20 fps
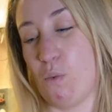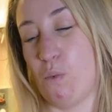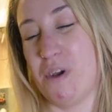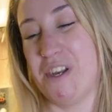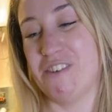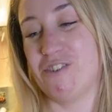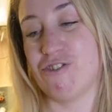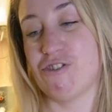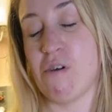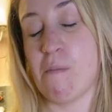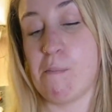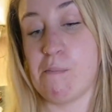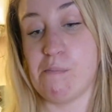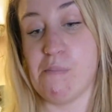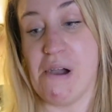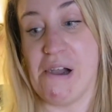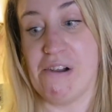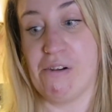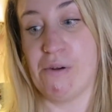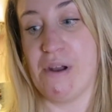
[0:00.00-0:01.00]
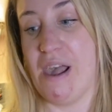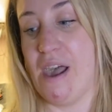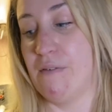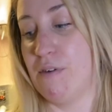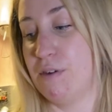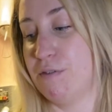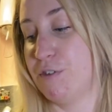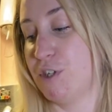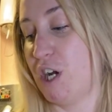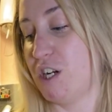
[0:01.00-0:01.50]
which I don't have,
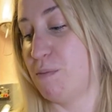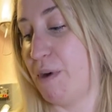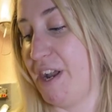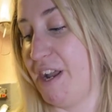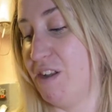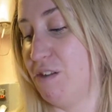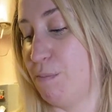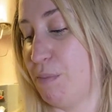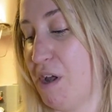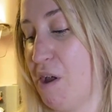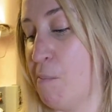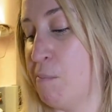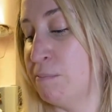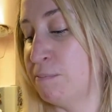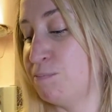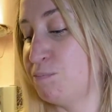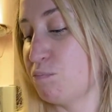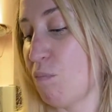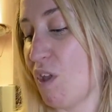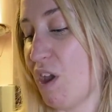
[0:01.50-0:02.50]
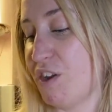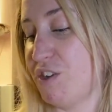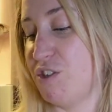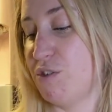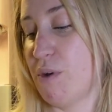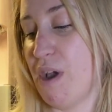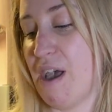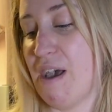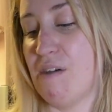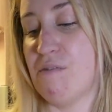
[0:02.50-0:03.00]
I forgot to buy it, but I
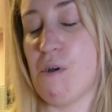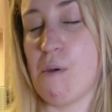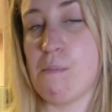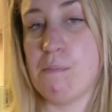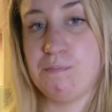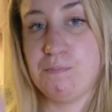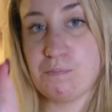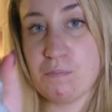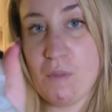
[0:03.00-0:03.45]
do have